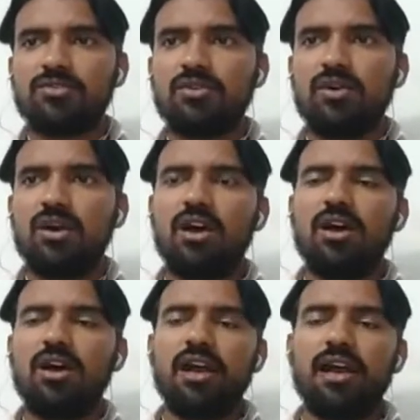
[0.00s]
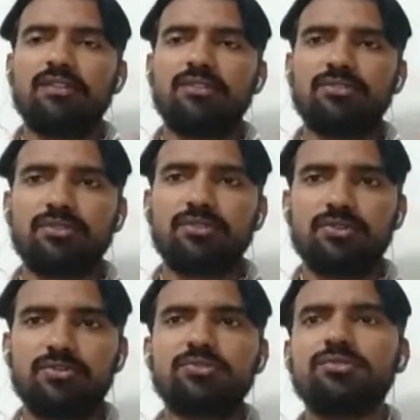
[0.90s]
So
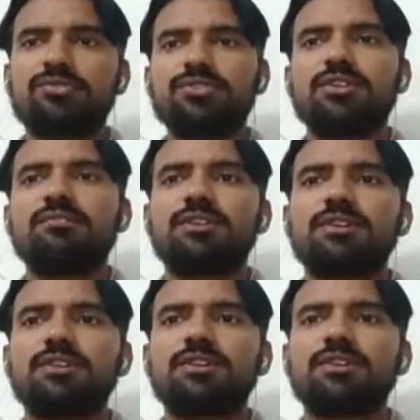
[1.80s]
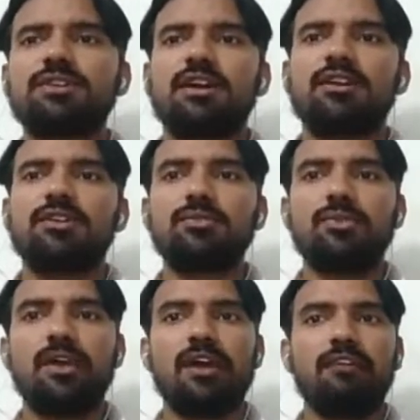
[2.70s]
due to social media, you
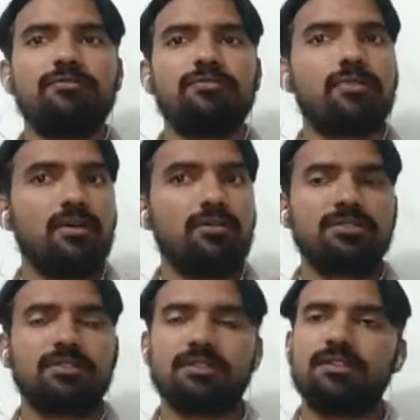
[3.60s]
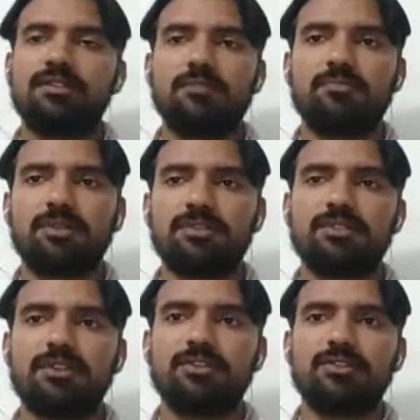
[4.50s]
have found that person,
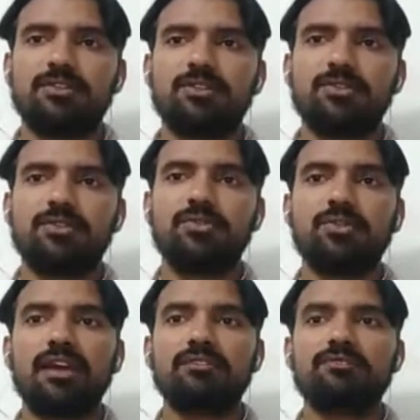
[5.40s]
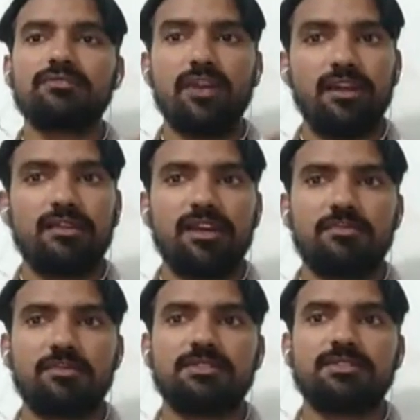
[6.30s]
you can find that
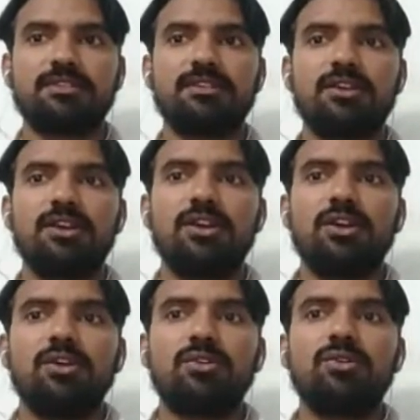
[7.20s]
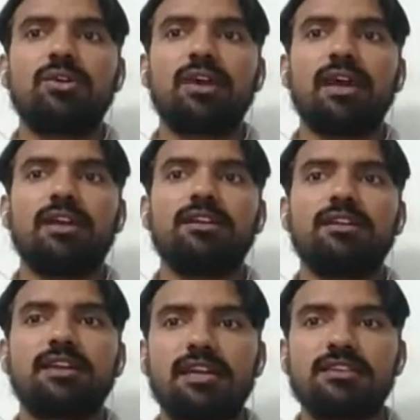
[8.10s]
person, you can
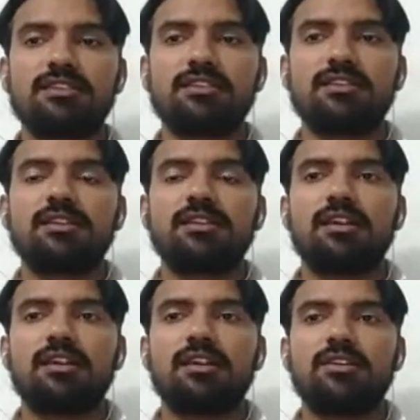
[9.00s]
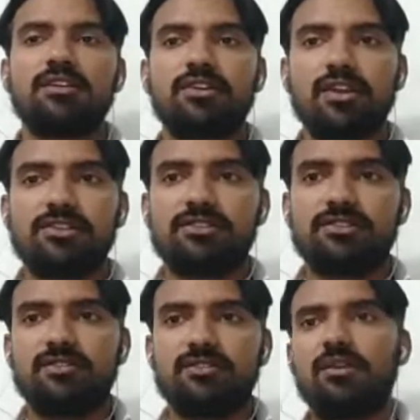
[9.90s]
get touch
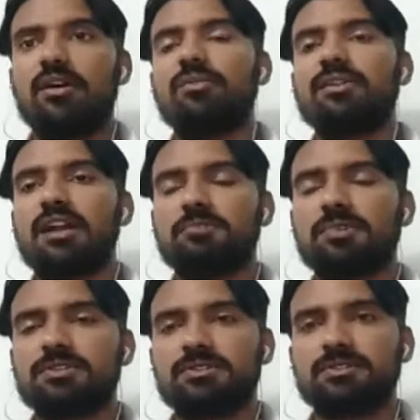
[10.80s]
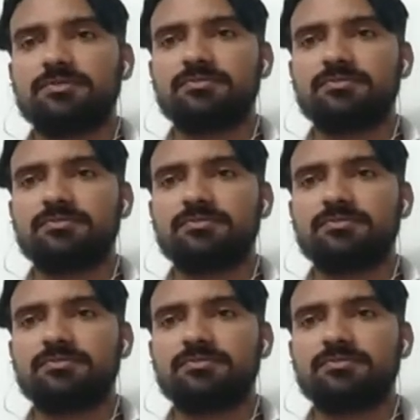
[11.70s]
with that person.